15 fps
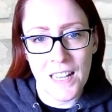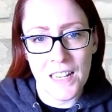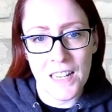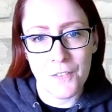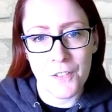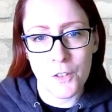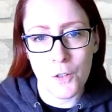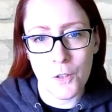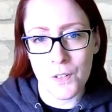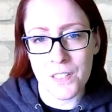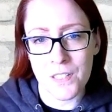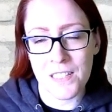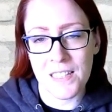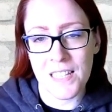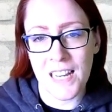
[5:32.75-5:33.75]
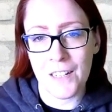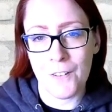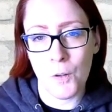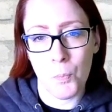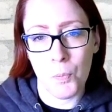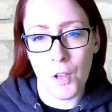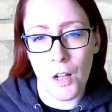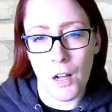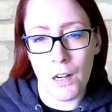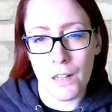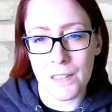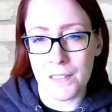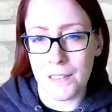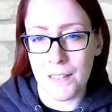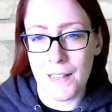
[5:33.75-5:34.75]
and if you notice that they have a
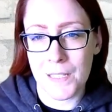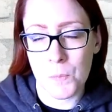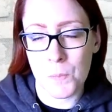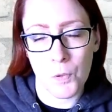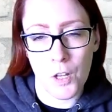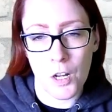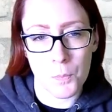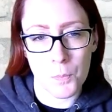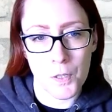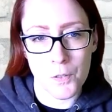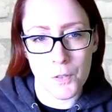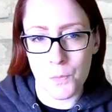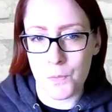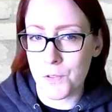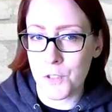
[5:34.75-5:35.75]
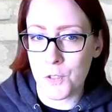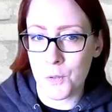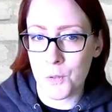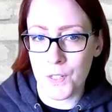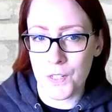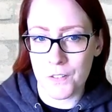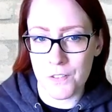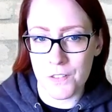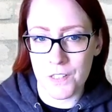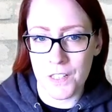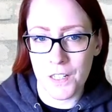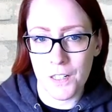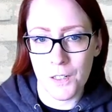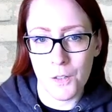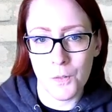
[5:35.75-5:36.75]
blog and the last blog post was 2 years
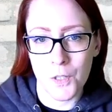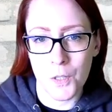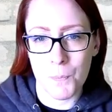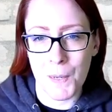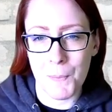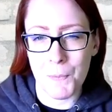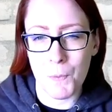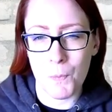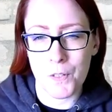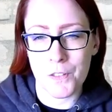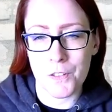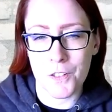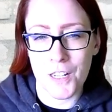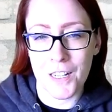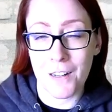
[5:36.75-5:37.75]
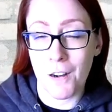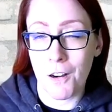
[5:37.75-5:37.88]
ago, you might be wondering,